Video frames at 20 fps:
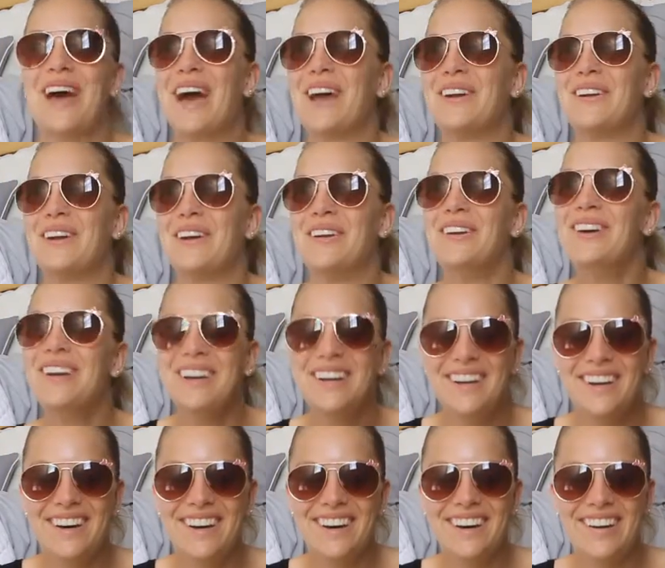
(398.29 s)
I
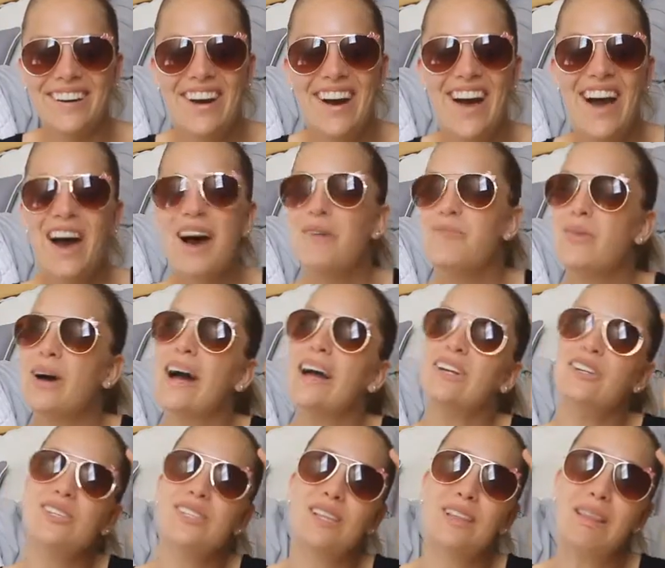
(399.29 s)
don't know. But I
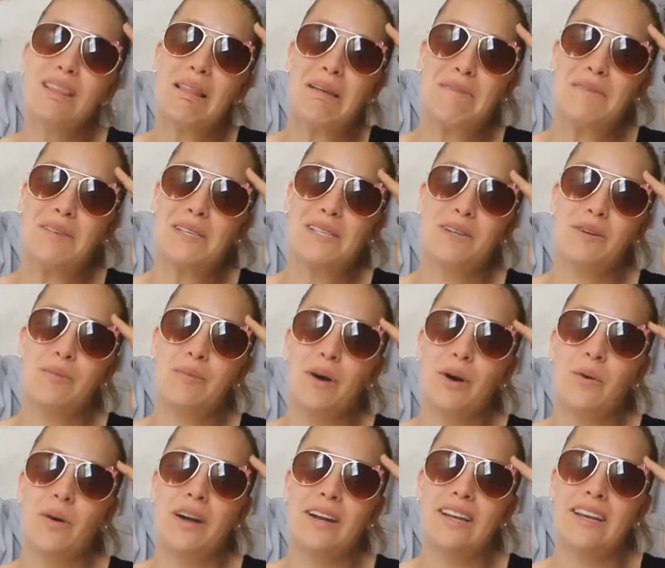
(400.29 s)
just love this little
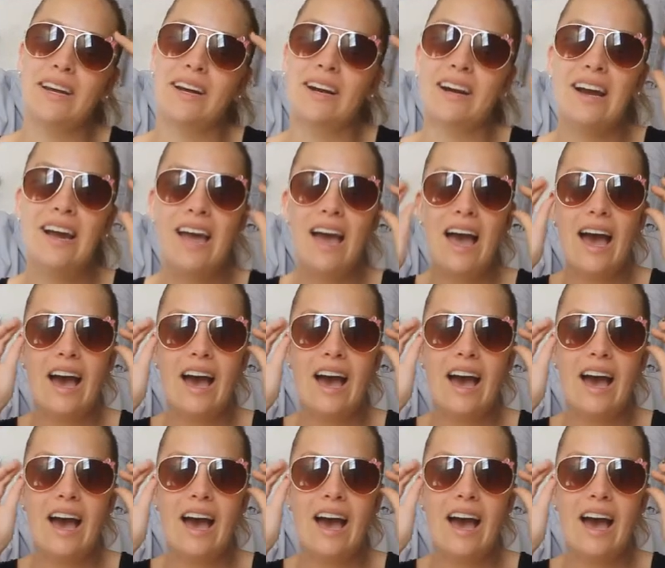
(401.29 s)
bow on here.